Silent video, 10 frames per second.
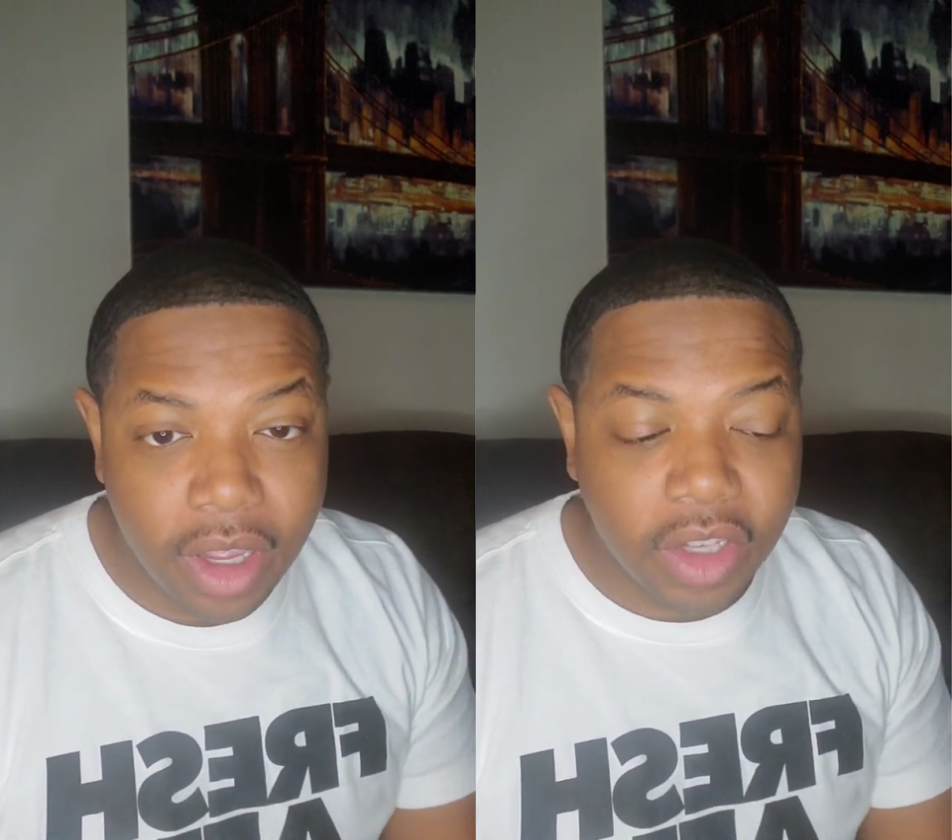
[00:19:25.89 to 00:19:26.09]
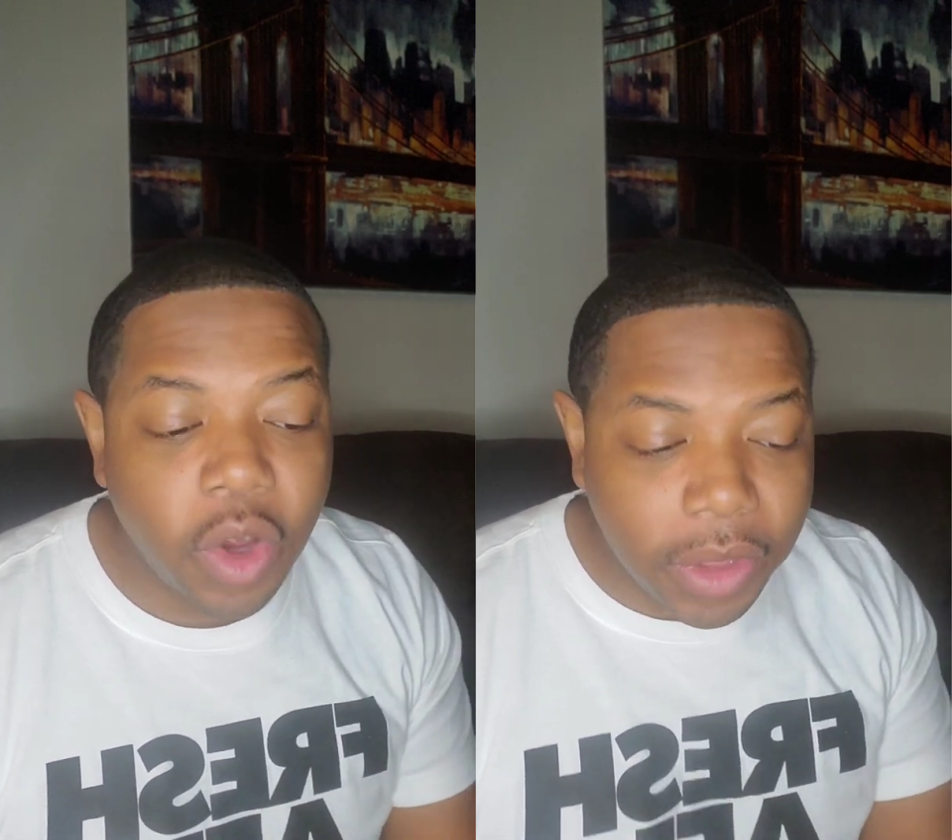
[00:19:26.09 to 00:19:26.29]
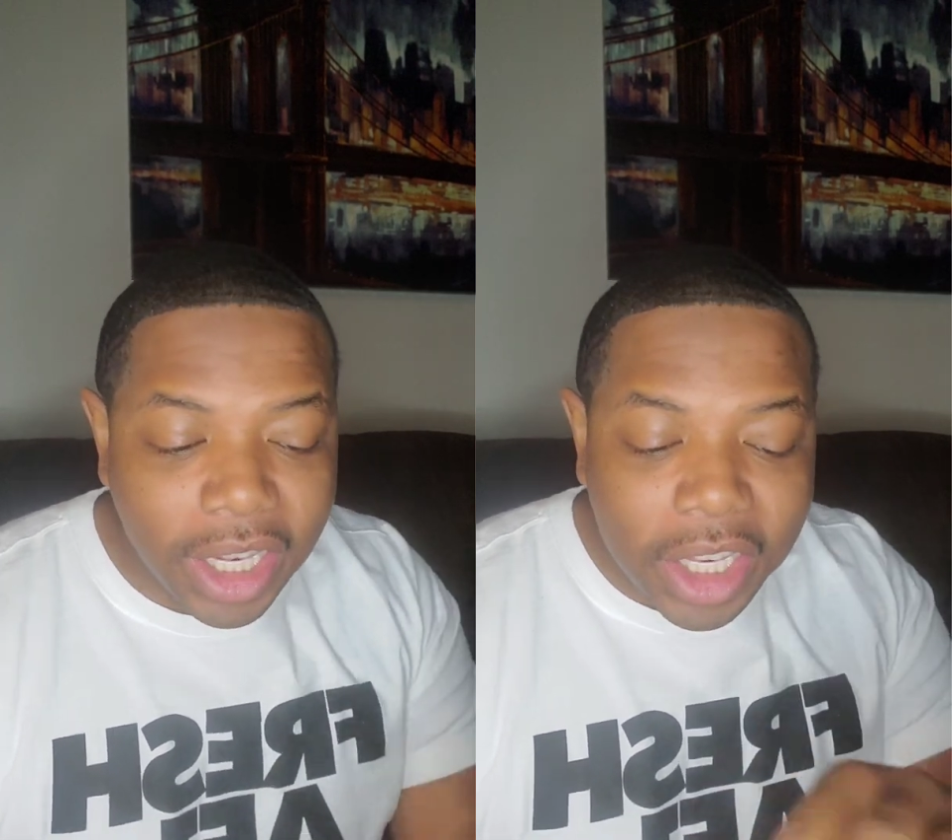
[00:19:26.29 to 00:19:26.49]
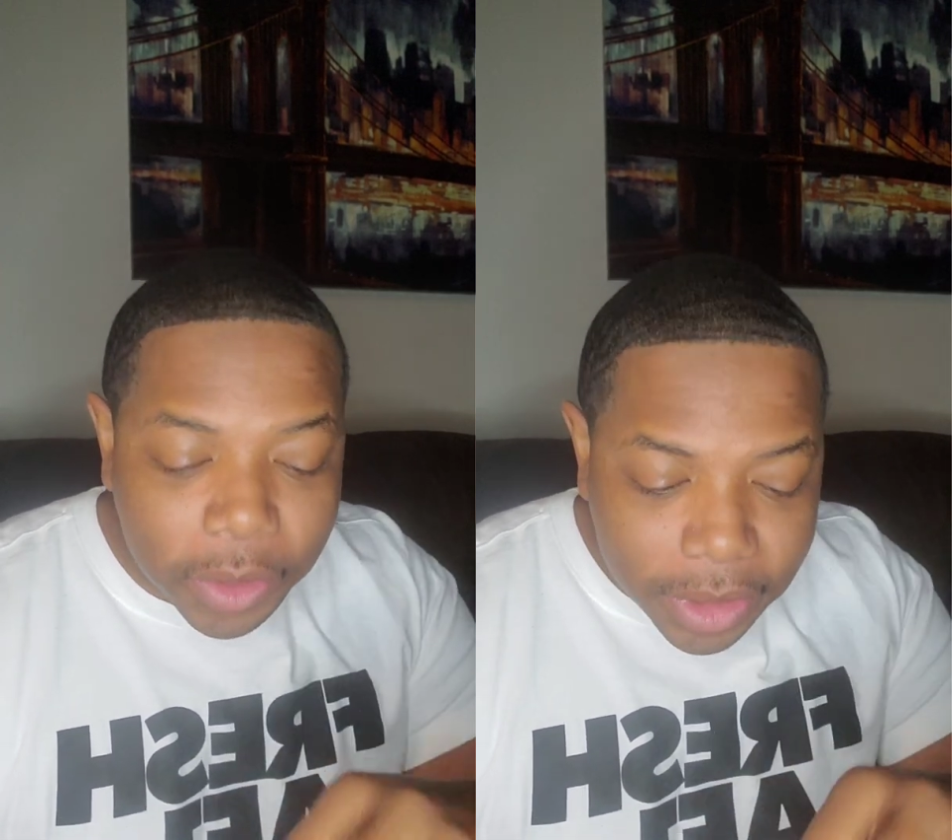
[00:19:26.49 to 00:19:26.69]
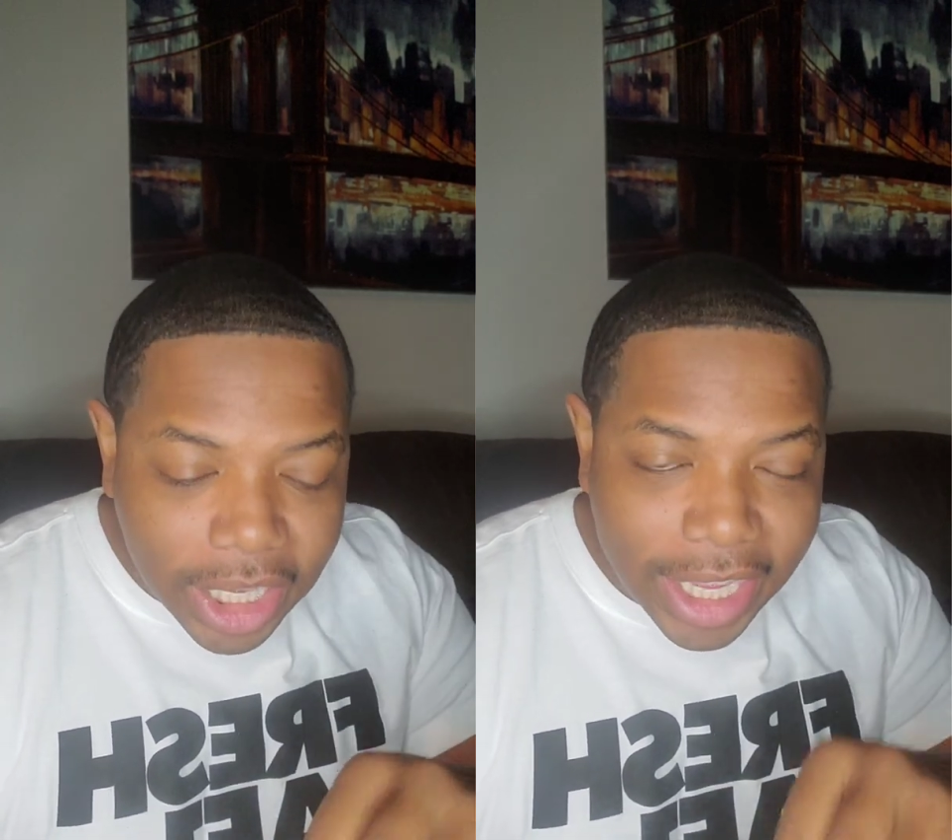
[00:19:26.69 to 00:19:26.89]
So the little
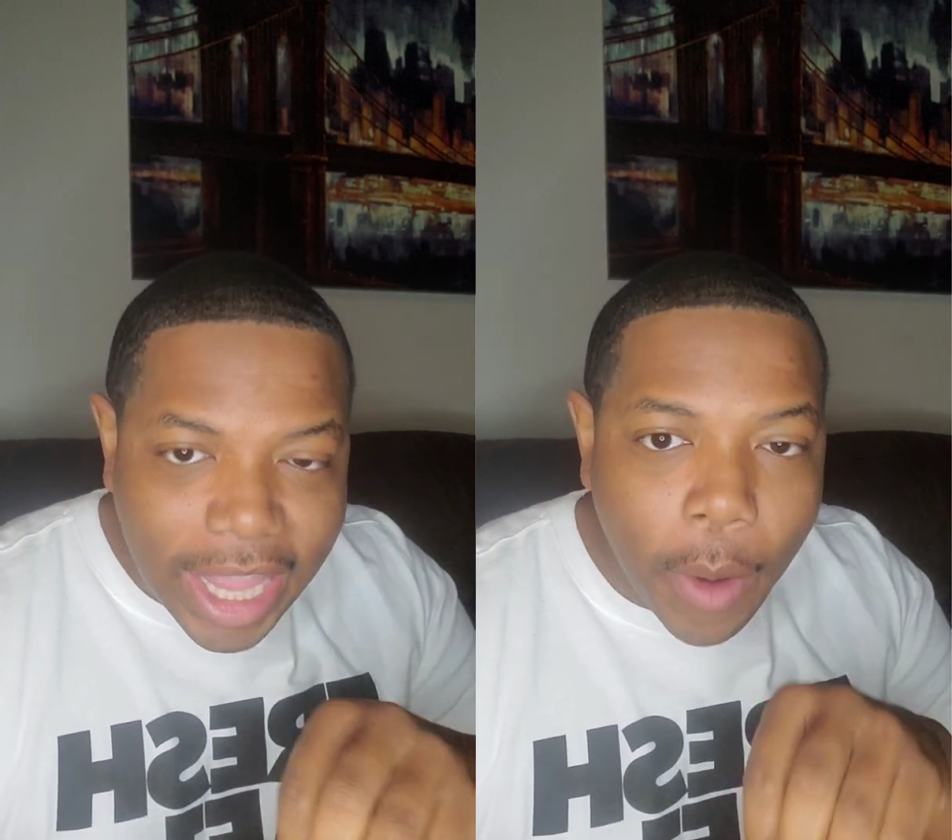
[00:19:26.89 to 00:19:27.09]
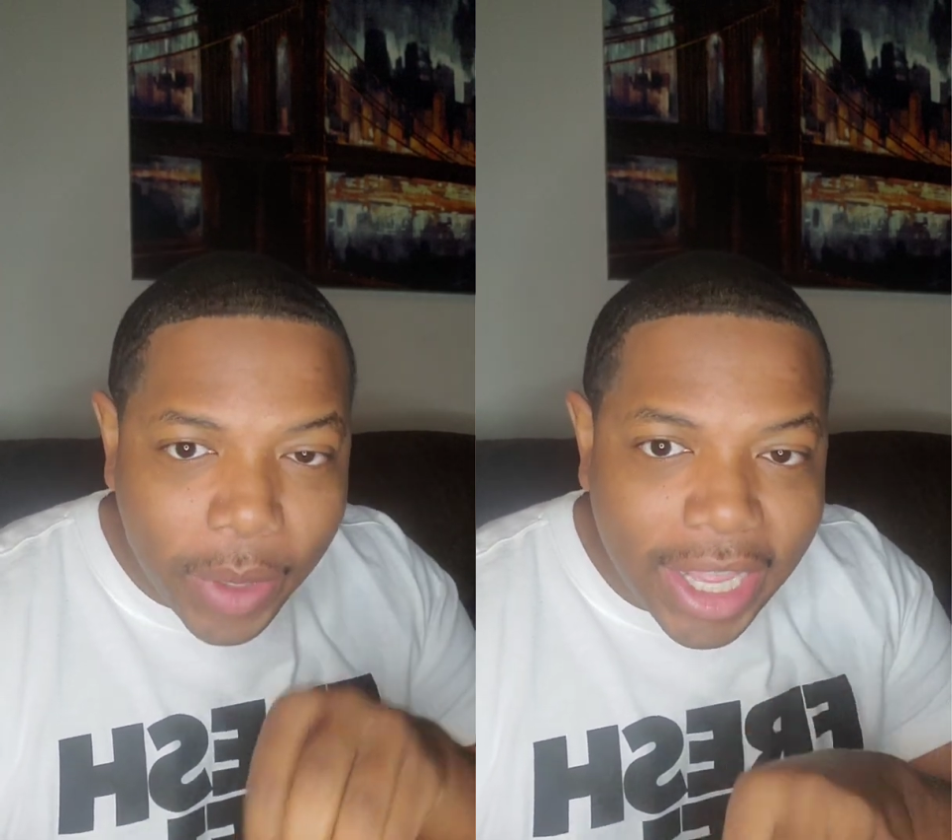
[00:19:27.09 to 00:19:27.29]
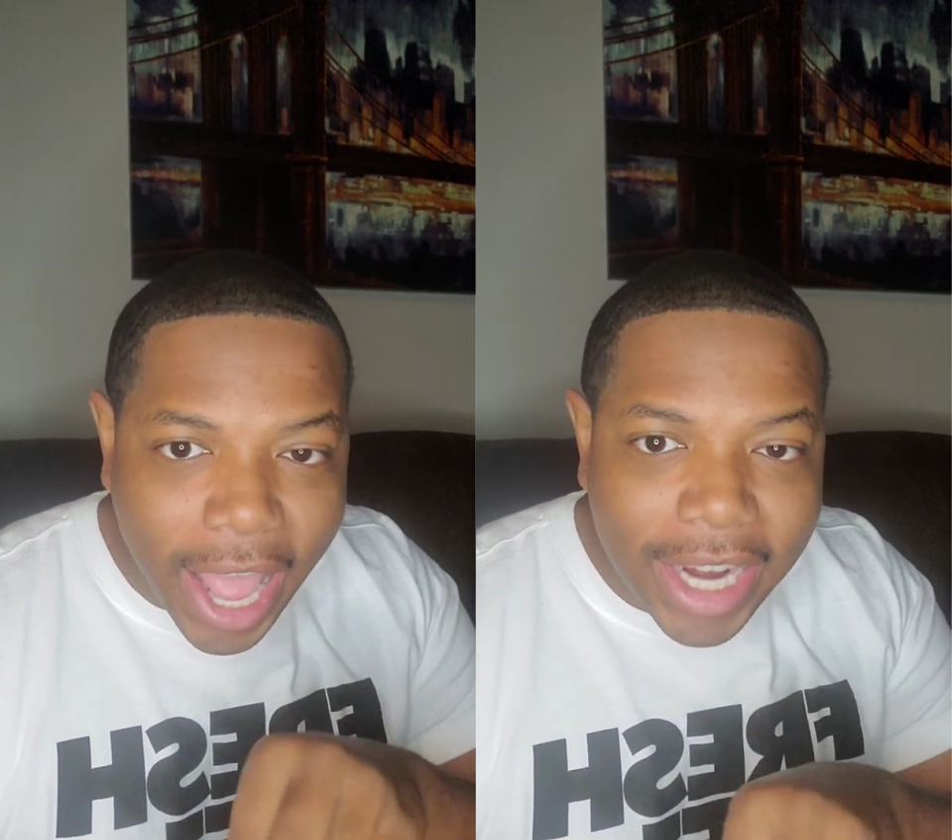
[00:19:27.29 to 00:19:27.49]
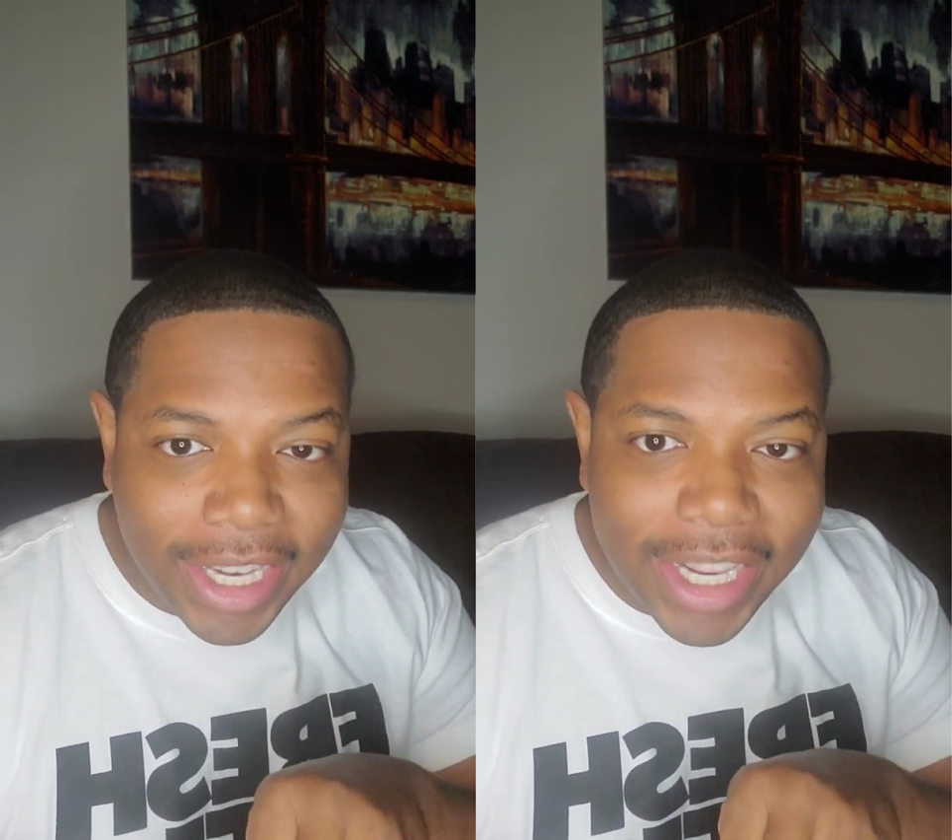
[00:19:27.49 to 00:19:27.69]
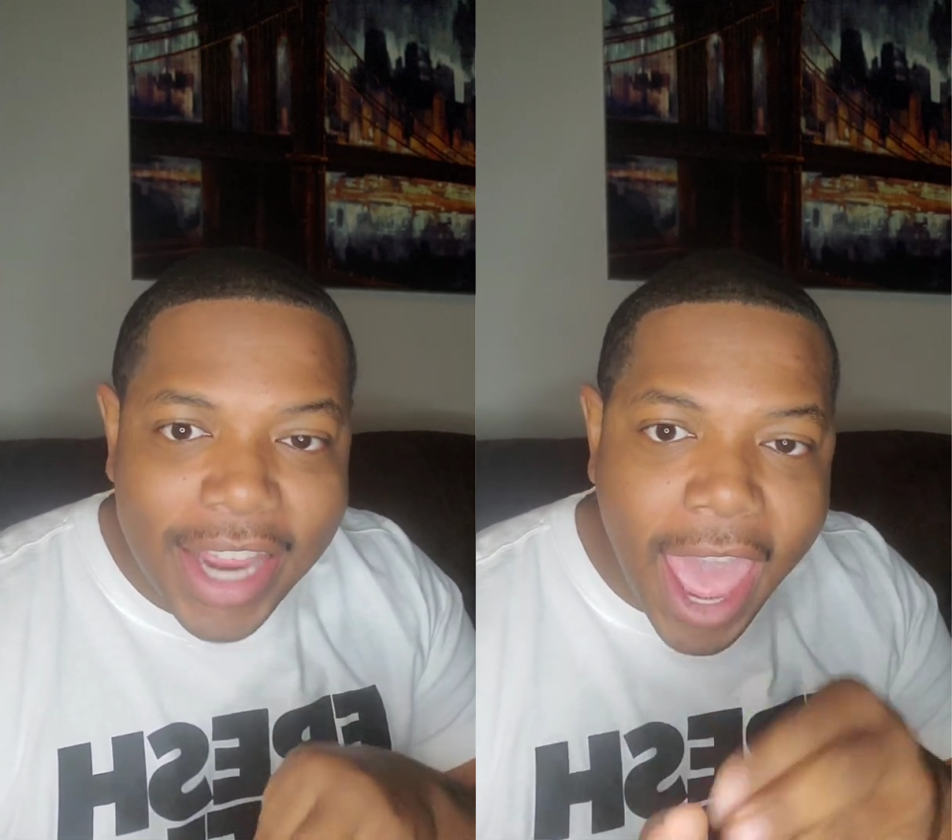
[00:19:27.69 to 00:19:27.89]
clique that we kind of
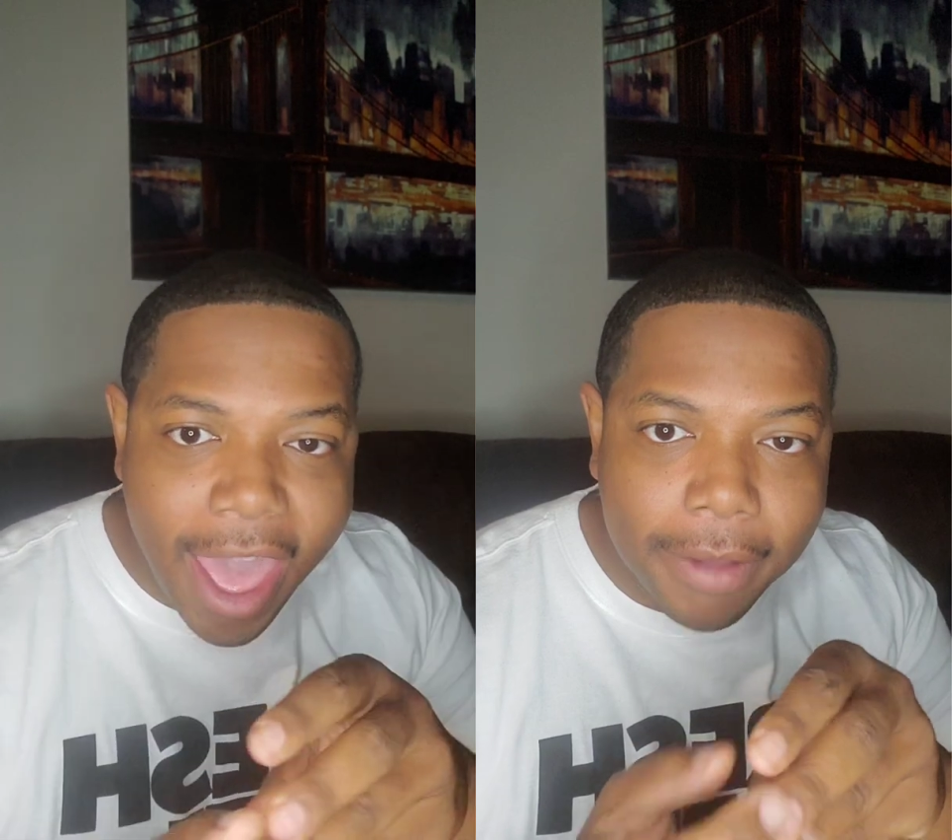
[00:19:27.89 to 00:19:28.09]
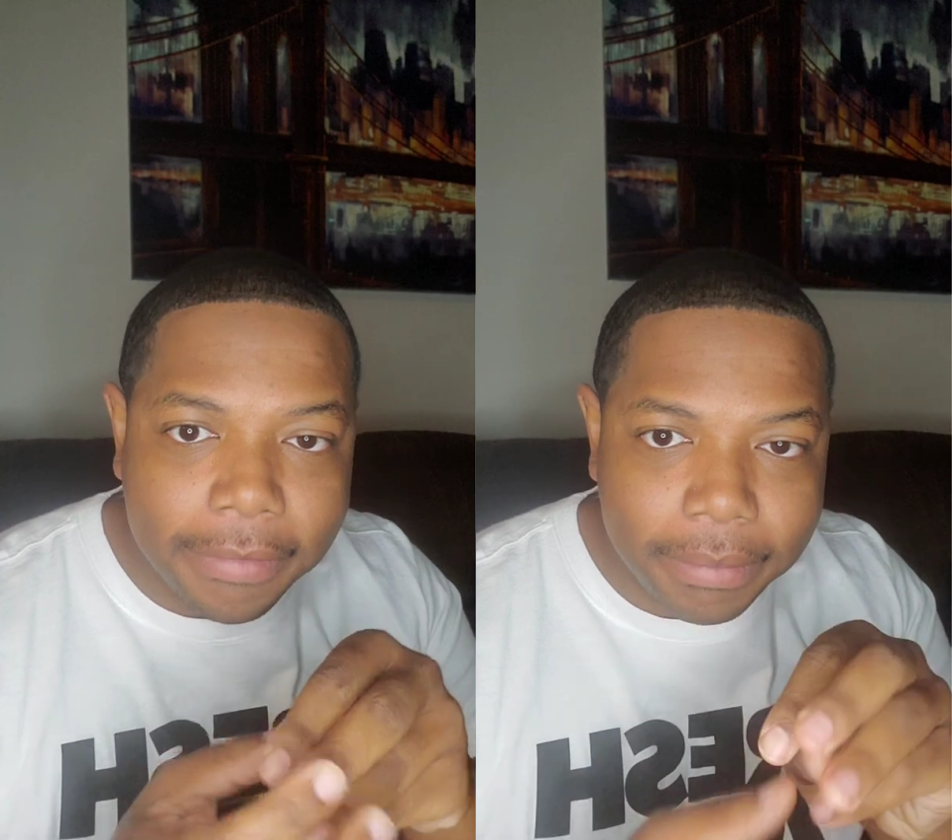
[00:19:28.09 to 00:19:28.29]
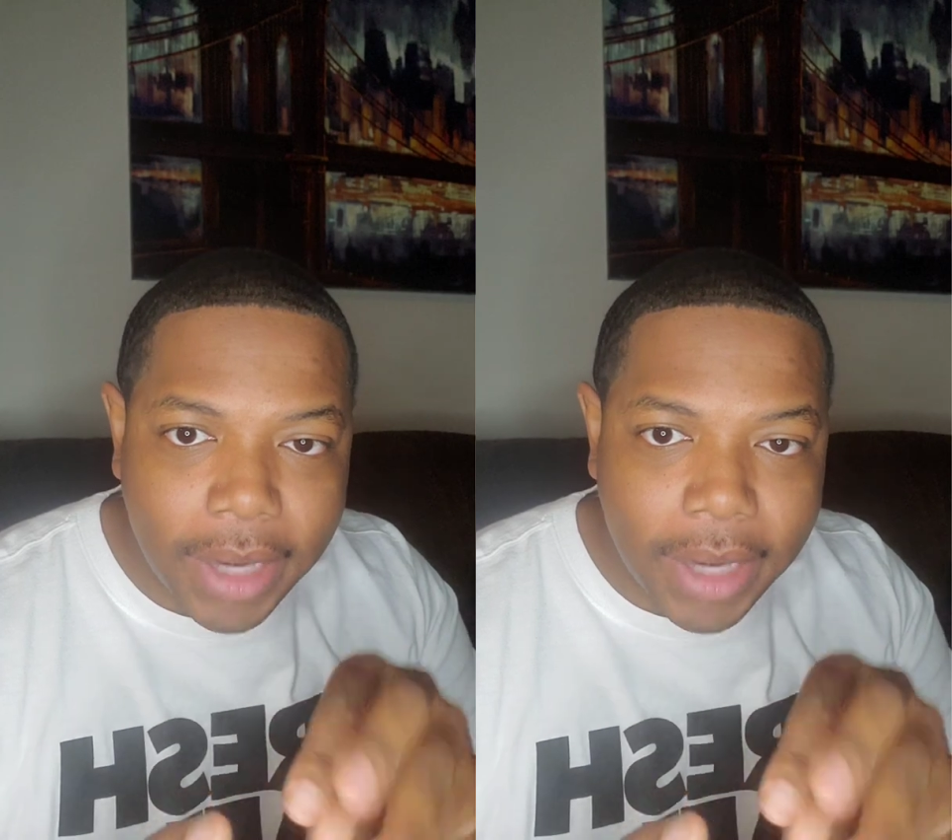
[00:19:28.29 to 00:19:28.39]
did have,